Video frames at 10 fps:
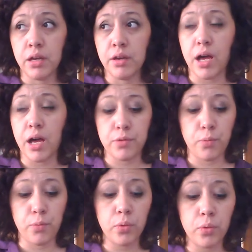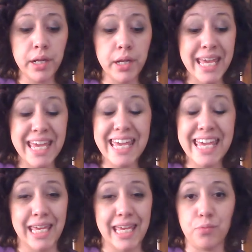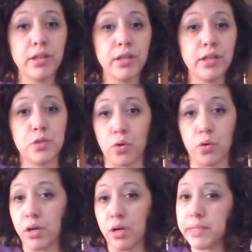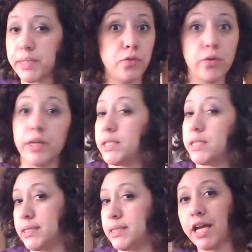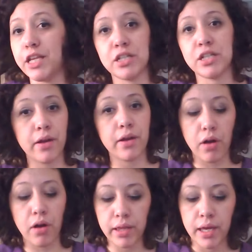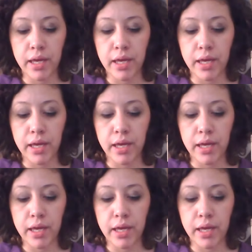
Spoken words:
raw wood, it really absorbs, like you have no idea, it does not chip at all.